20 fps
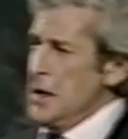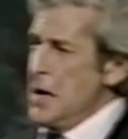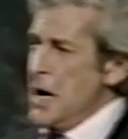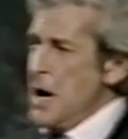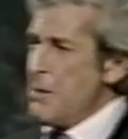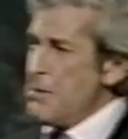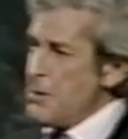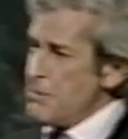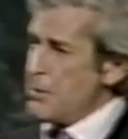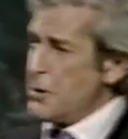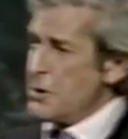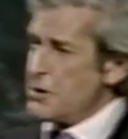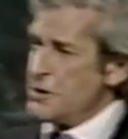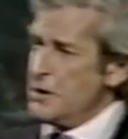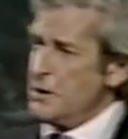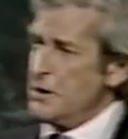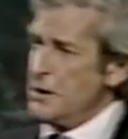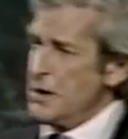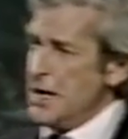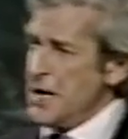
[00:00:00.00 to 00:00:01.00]
I'm a
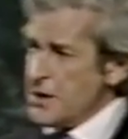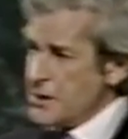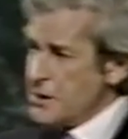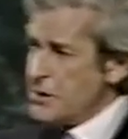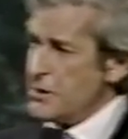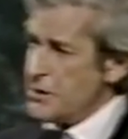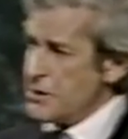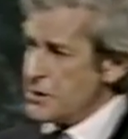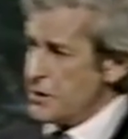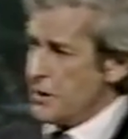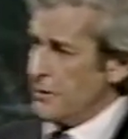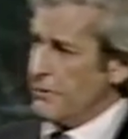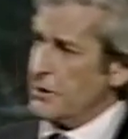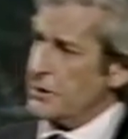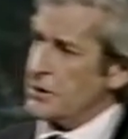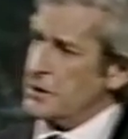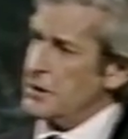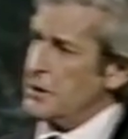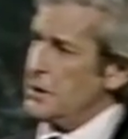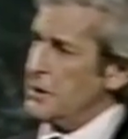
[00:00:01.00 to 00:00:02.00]
personal answering
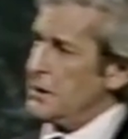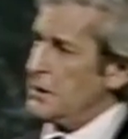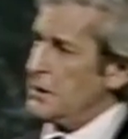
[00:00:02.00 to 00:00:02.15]
service.